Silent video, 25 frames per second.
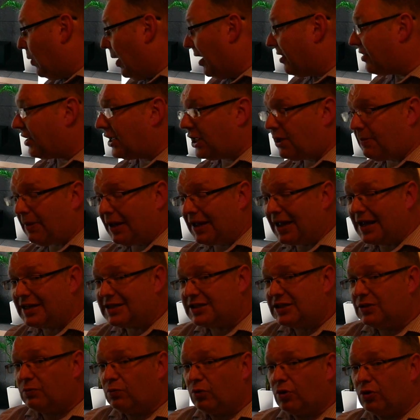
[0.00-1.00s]
you are thinking about
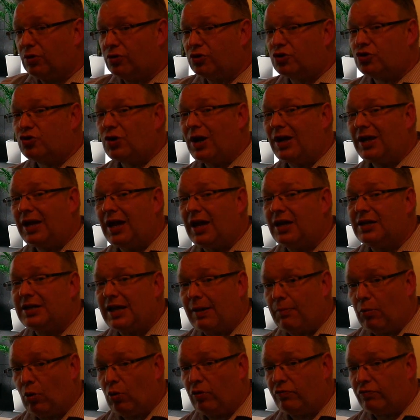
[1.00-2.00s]
getting one, try and get a
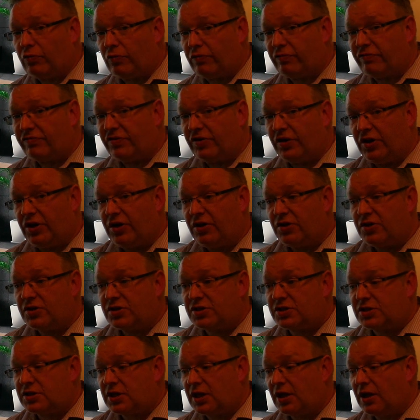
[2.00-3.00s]
demo of one
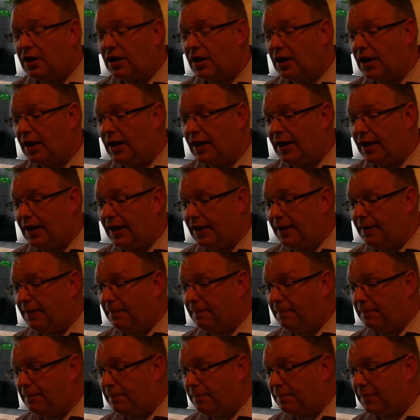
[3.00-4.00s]
first,
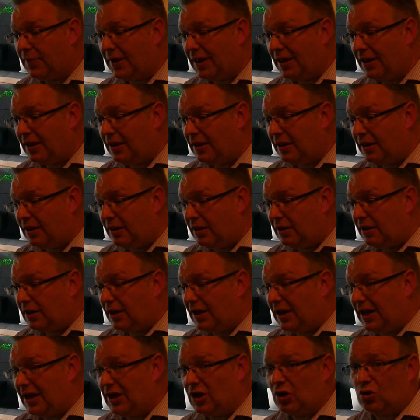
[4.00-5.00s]
in
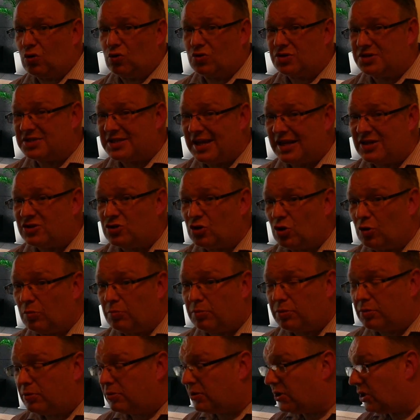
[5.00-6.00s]
a good
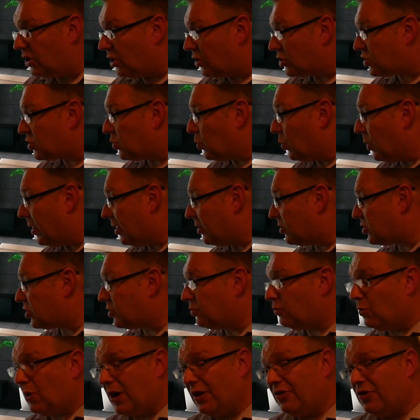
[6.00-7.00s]
setup,
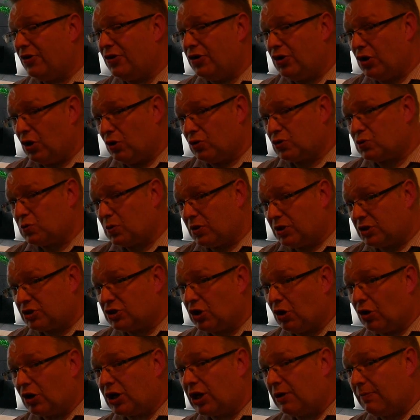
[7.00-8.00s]
somewhere that knows what they're
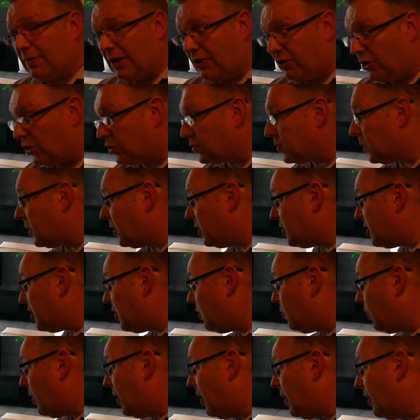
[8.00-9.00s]
talking about, knows what
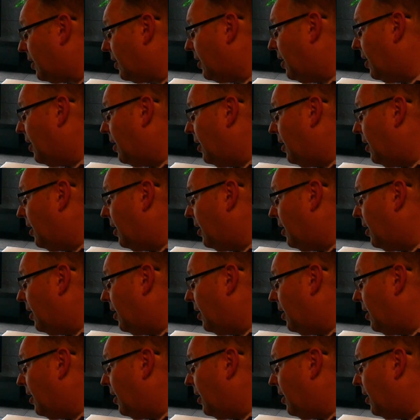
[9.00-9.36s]
they're doing.